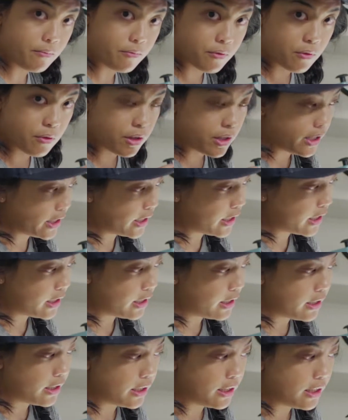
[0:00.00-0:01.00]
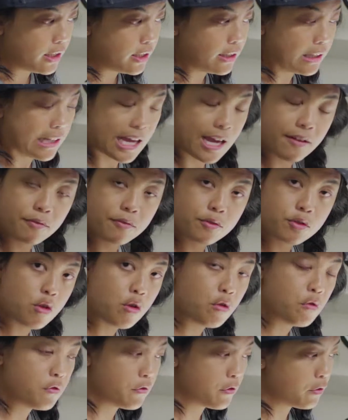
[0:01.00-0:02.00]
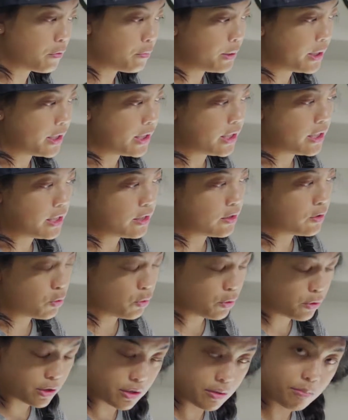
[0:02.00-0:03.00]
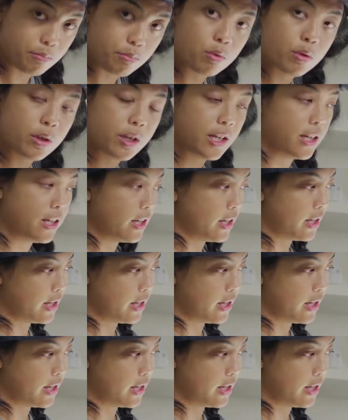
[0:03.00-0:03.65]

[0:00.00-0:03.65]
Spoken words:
for any leftover beans or debris